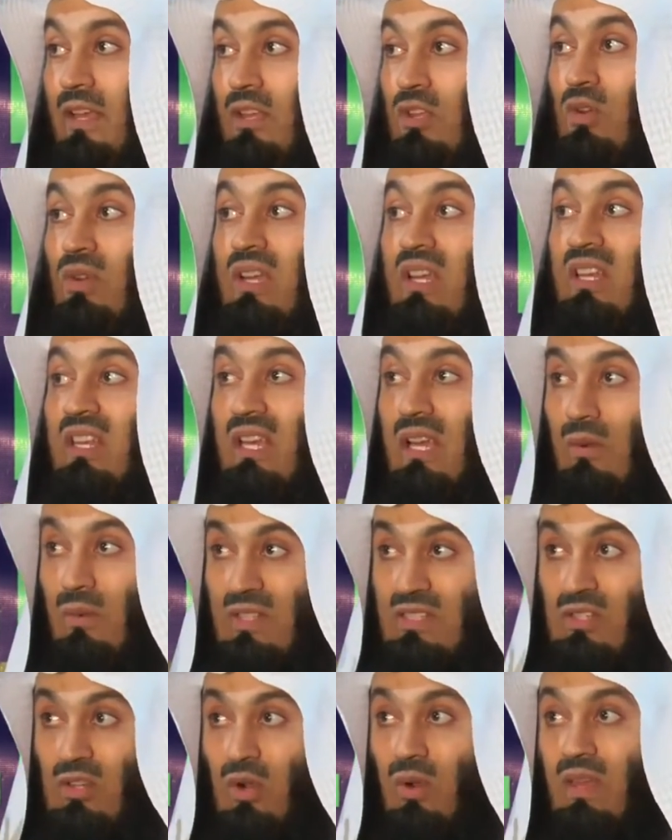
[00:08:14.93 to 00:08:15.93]
you can hear
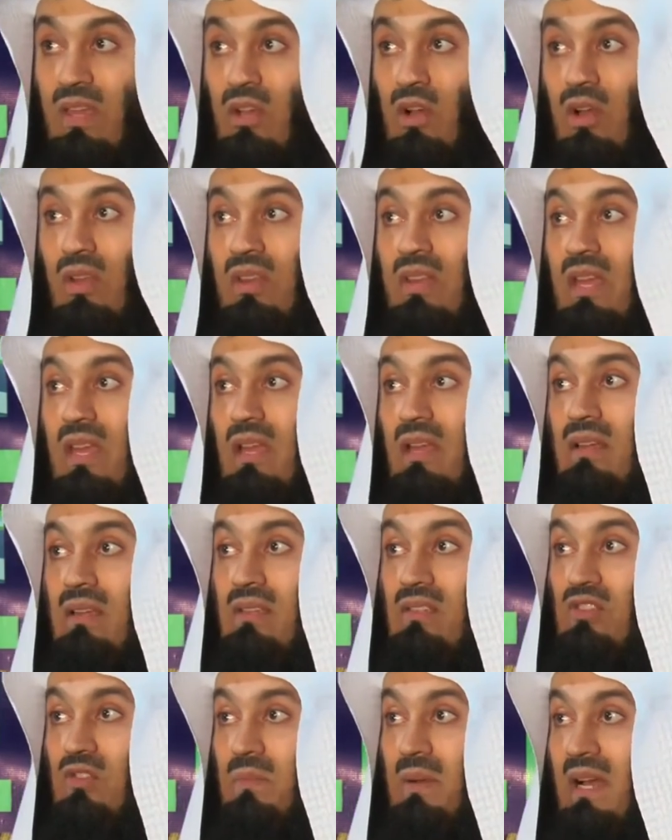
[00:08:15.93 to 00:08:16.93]
what's going on there.
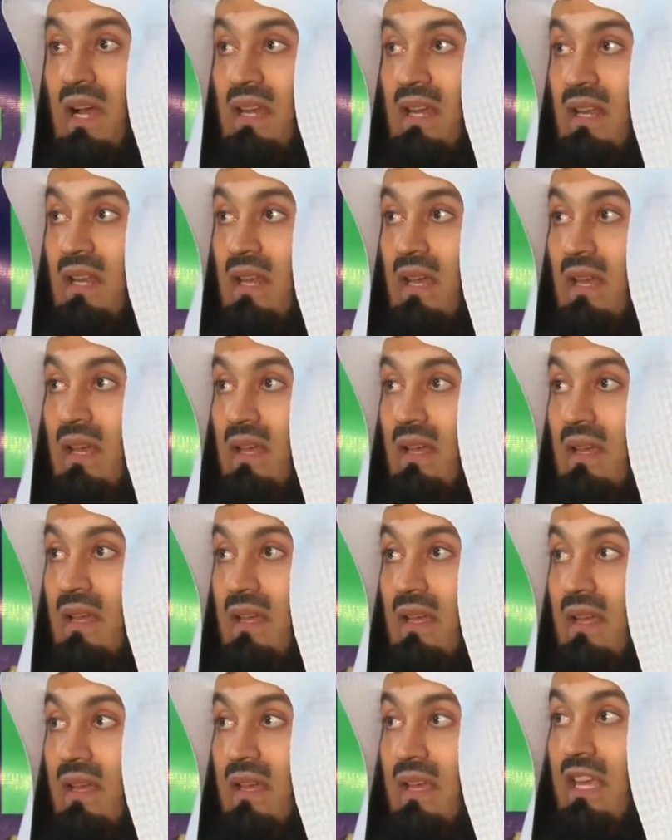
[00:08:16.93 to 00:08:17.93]
Subhanallah.
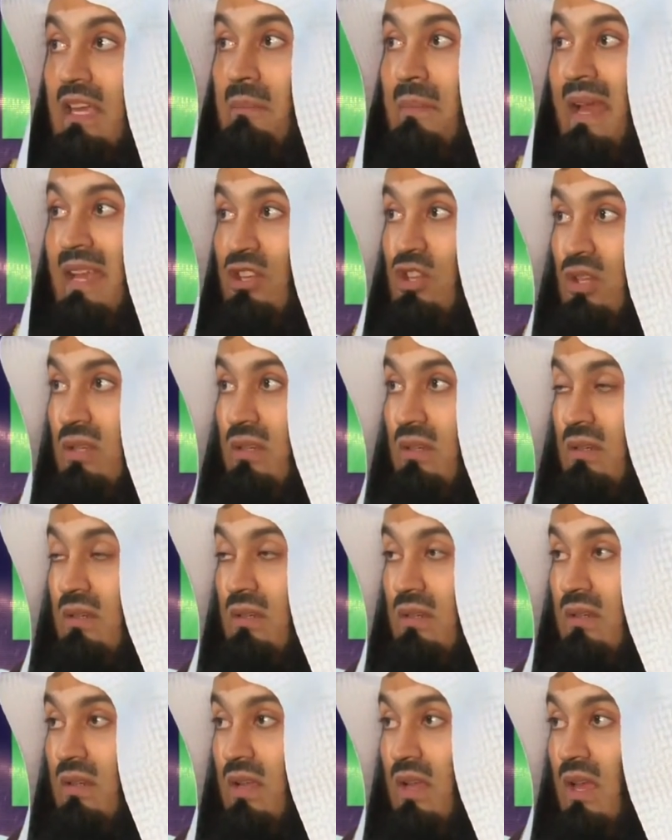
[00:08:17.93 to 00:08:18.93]
Imagine
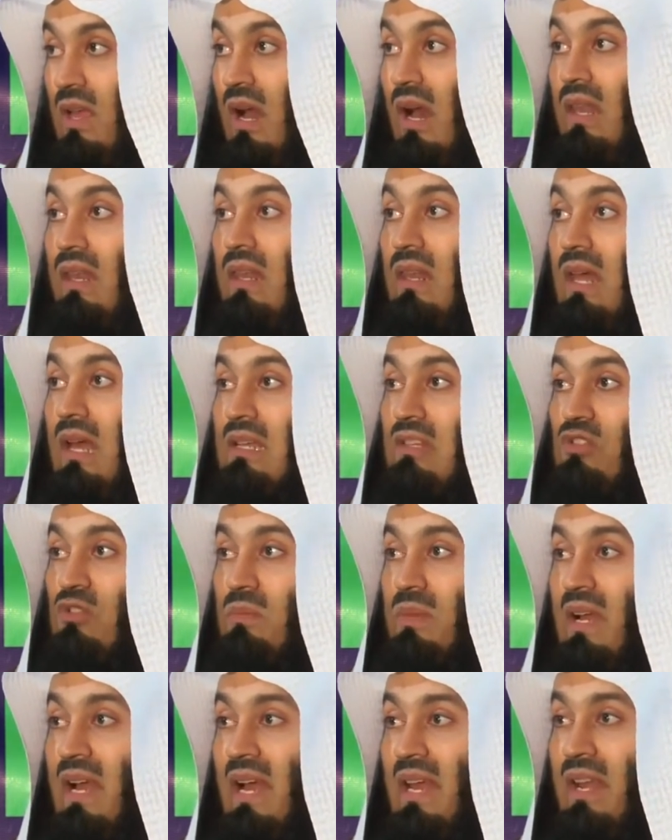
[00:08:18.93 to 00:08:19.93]
Allah
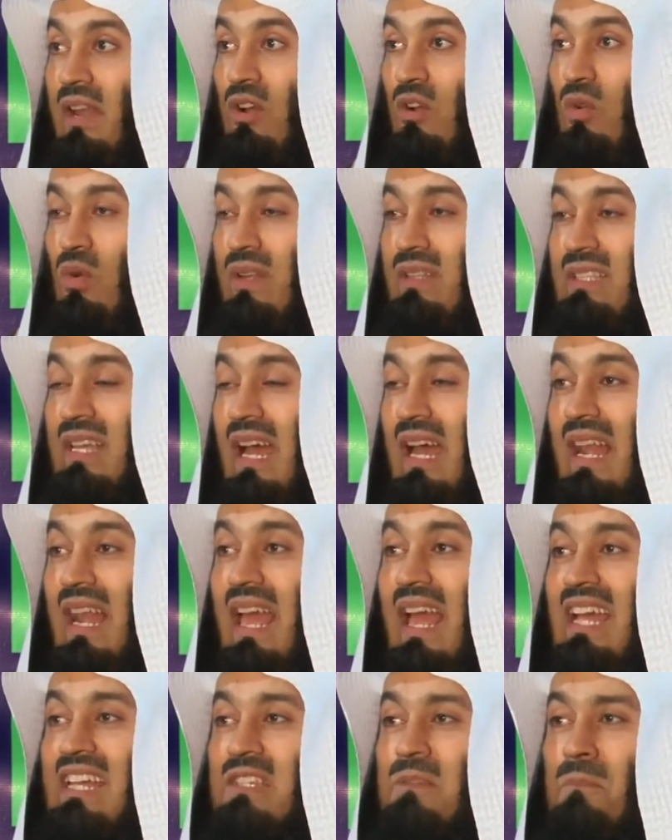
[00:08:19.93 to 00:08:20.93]
subhanahu wa
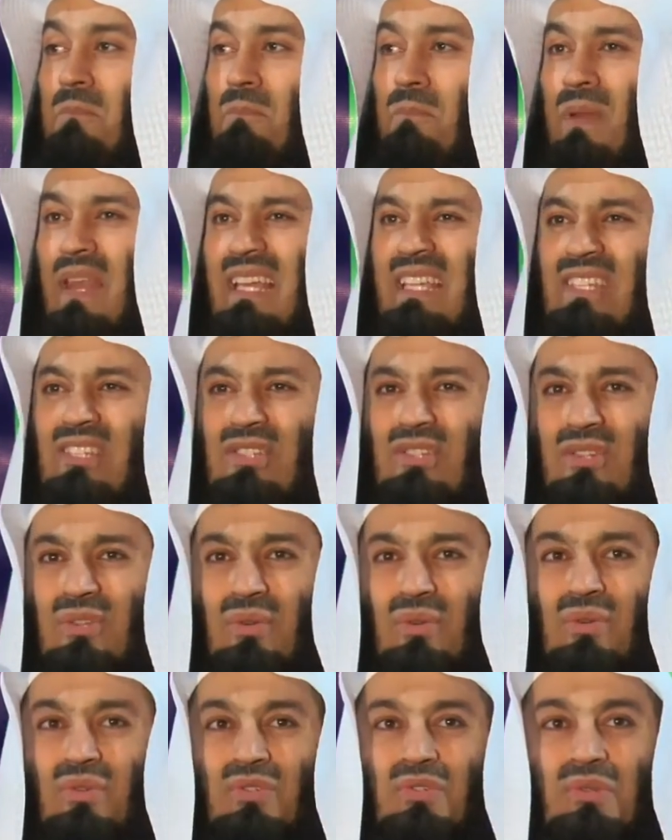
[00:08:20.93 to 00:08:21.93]
ta'ala has blessed
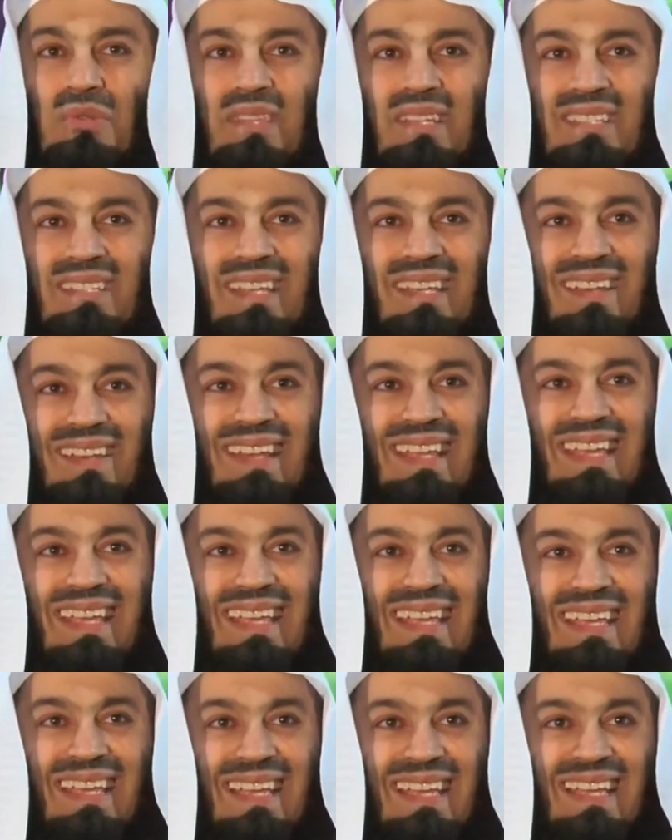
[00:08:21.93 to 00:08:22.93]
you to the
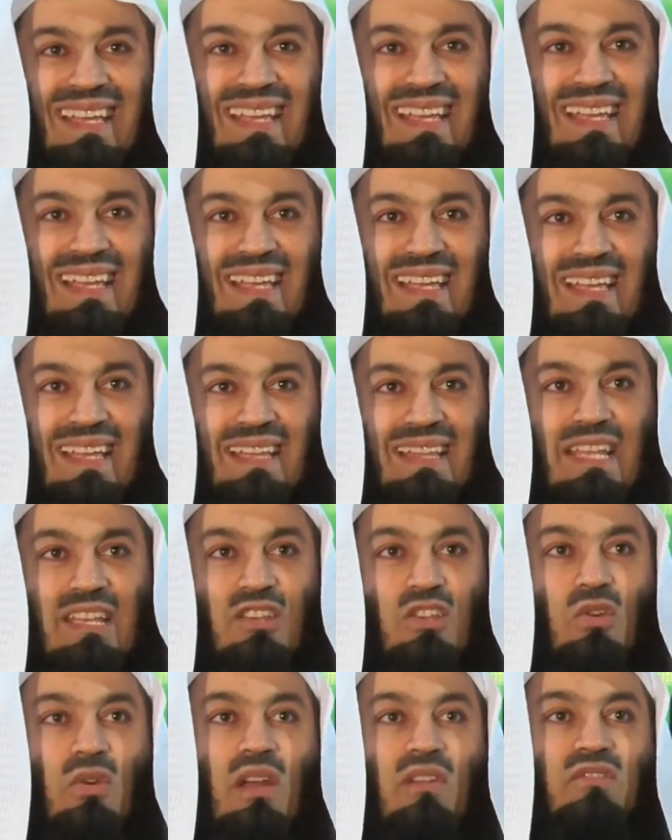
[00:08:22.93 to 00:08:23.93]
degree
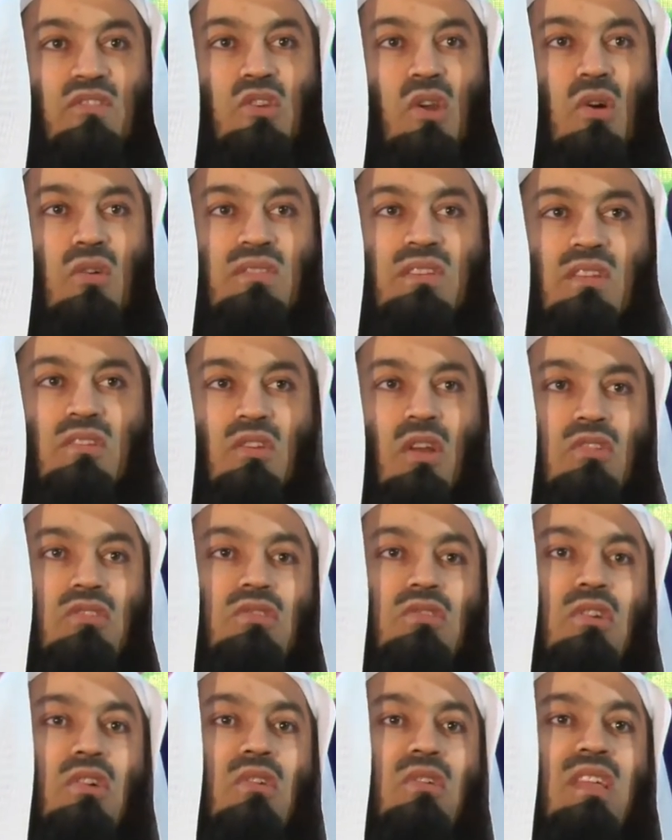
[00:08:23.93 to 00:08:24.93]
that you have chosen not
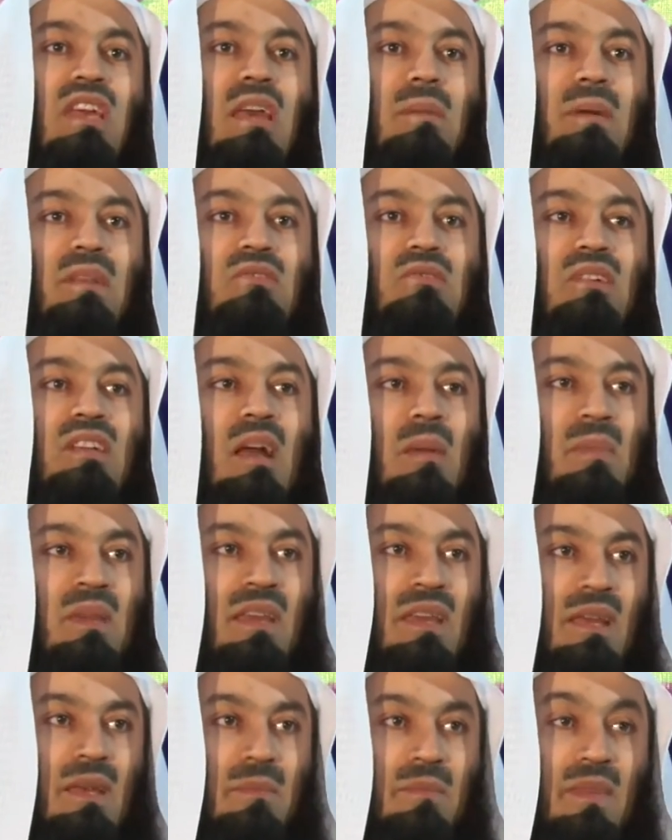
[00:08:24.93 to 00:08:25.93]
to go there but to come
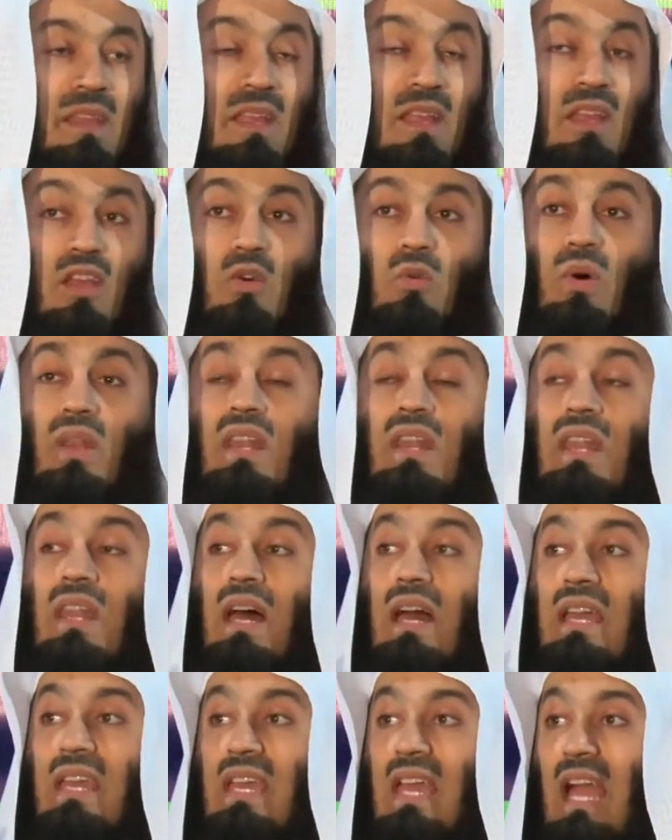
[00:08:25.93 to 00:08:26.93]
here.
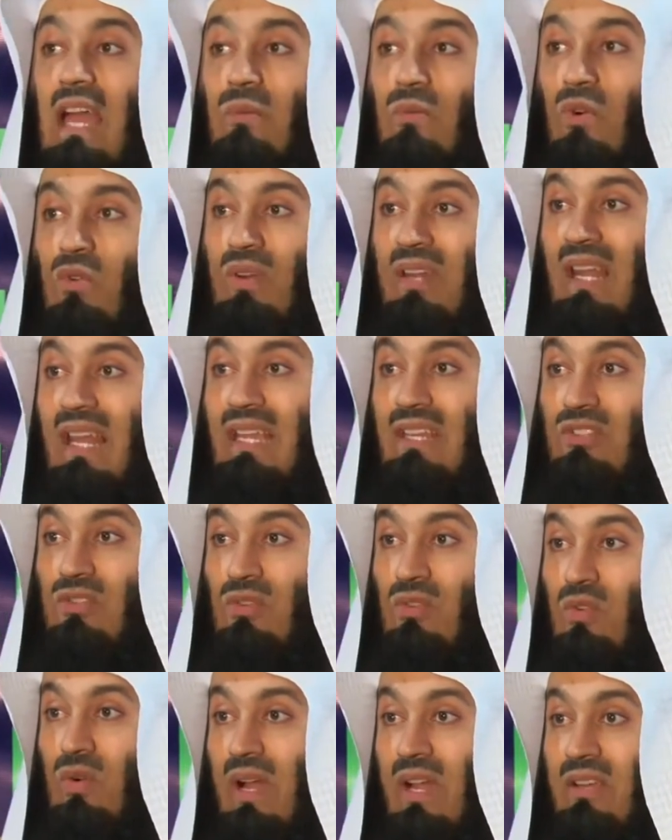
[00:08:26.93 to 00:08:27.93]
Wallahi, I won't lie
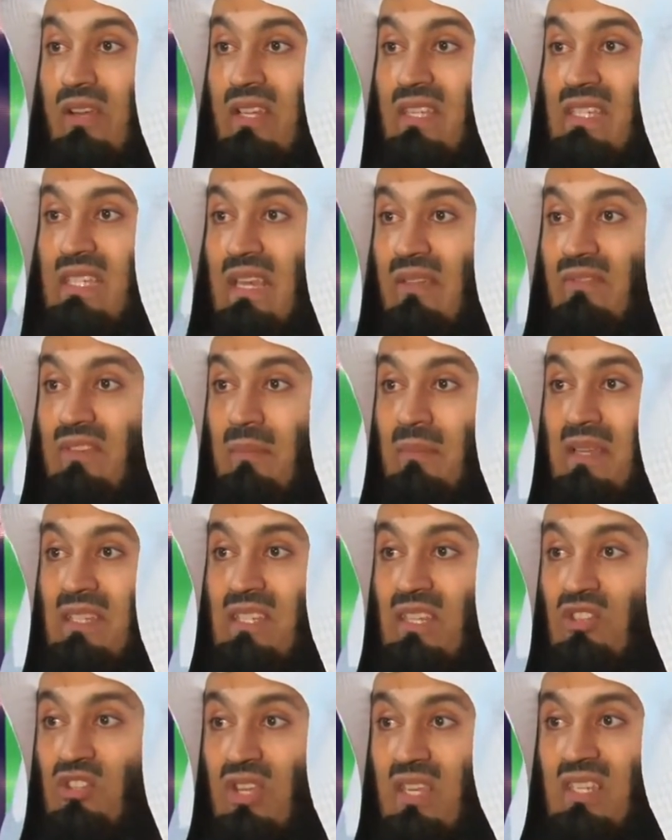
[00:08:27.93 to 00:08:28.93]
to you. I received a
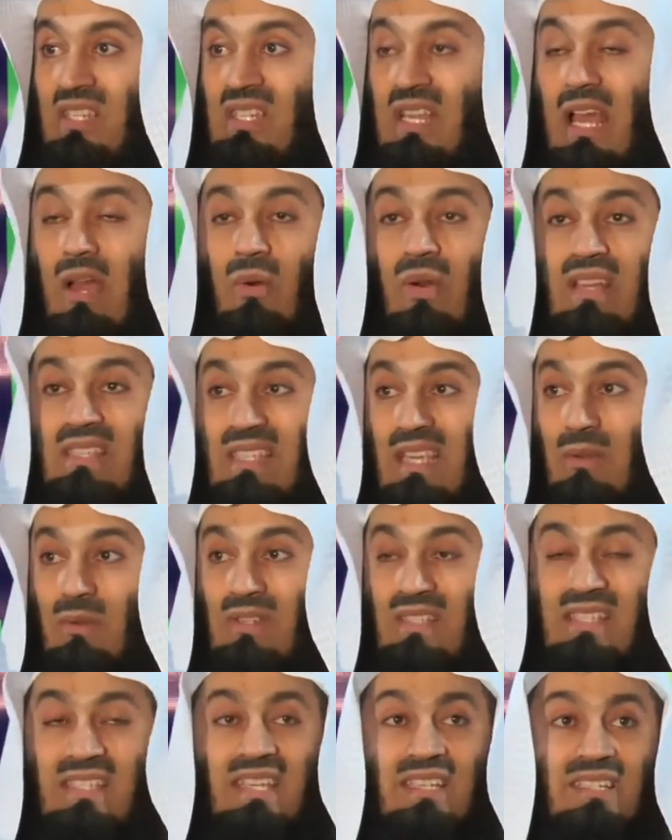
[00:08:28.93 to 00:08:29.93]
message just now as I
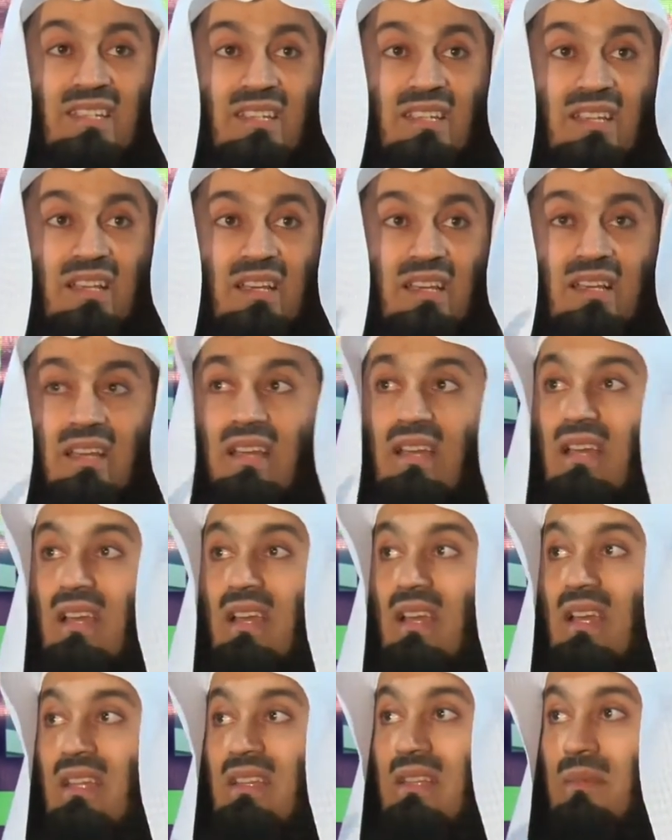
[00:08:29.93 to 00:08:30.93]
was seated here
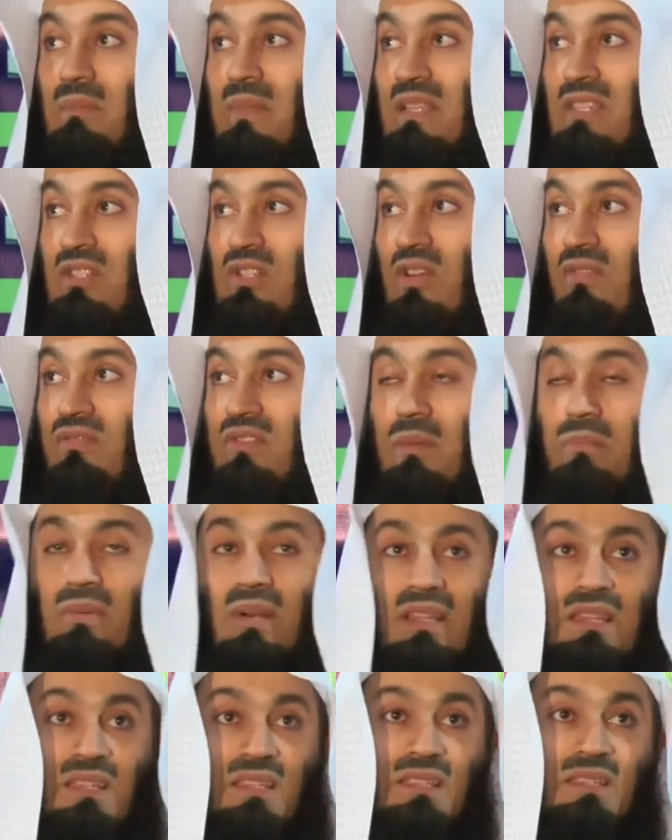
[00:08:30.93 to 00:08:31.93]
in the midst of the
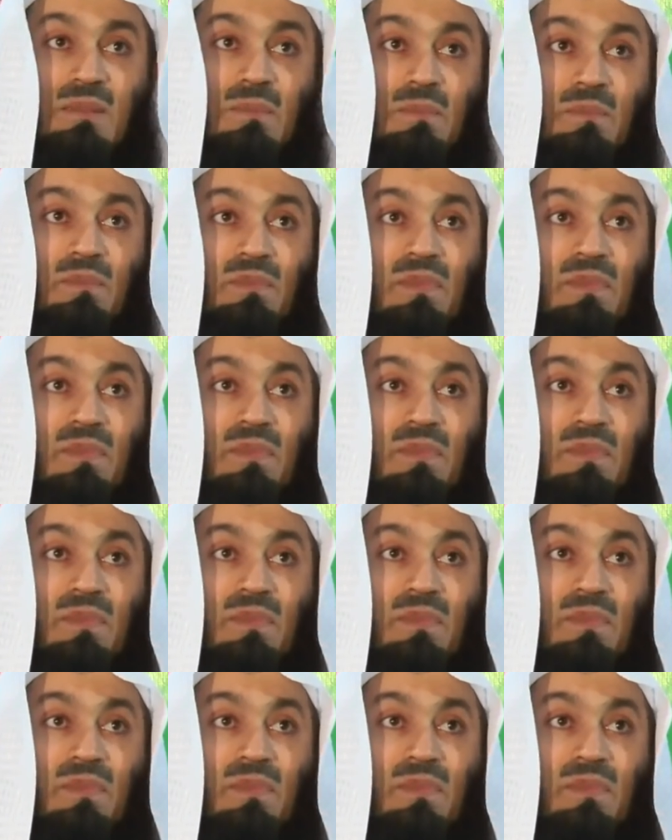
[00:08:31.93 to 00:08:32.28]
brothers